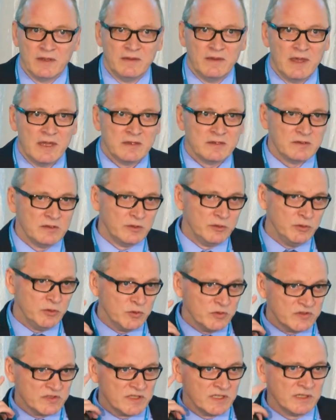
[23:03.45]
that
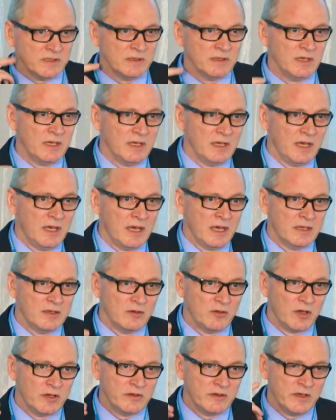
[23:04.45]
using a
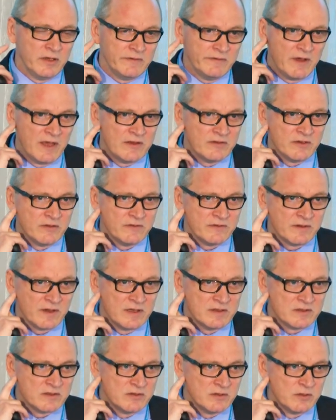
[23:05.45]
non-invasive
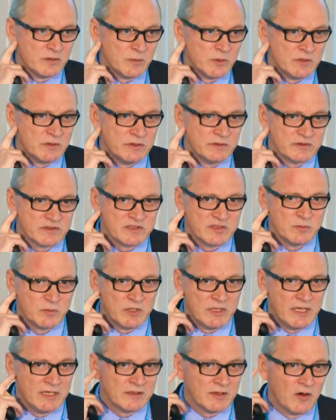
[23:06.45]
transdermal
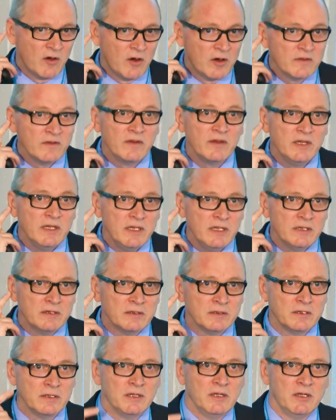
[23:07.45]
stimulator on the
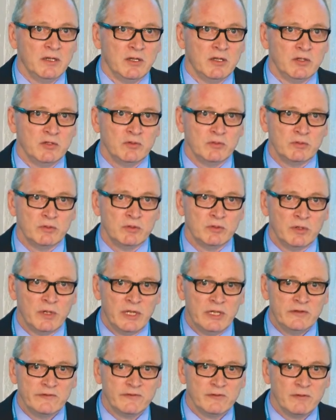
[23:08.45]
ear to
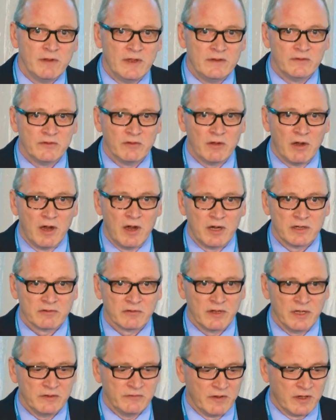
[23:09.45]
influence your heart
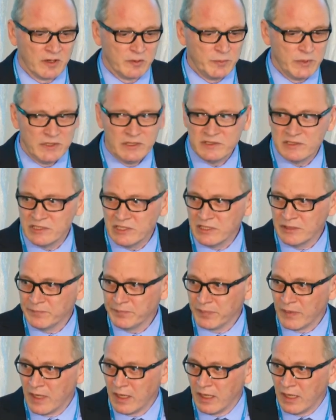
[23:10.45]
rate variability
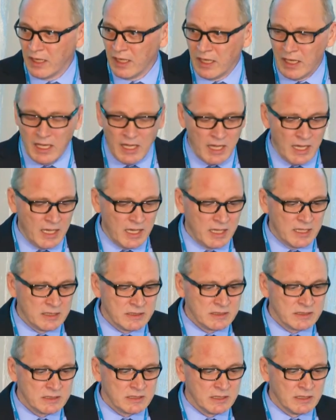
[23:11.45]

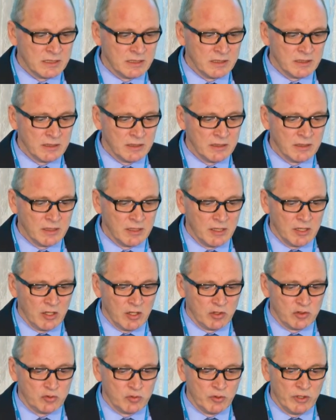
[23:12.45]
and
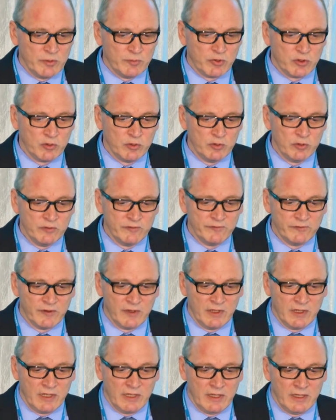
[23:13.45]
to improve
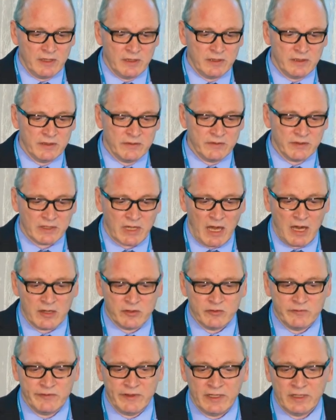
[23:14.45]
the
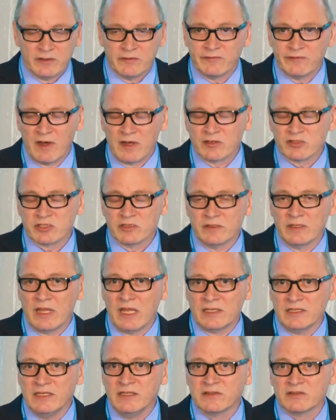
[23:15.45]
cardiovascular function.
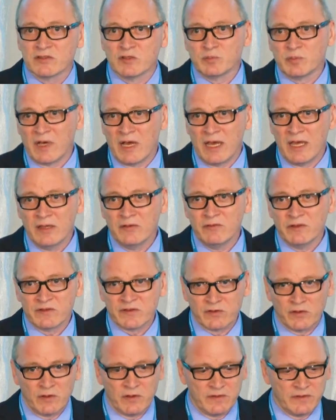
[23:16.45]
At least supine, we
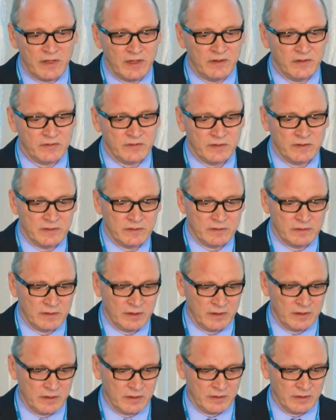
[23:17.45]
saw there is an
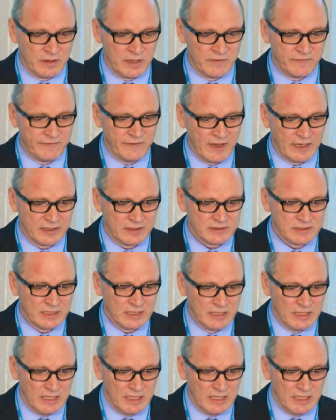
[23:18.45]
effect.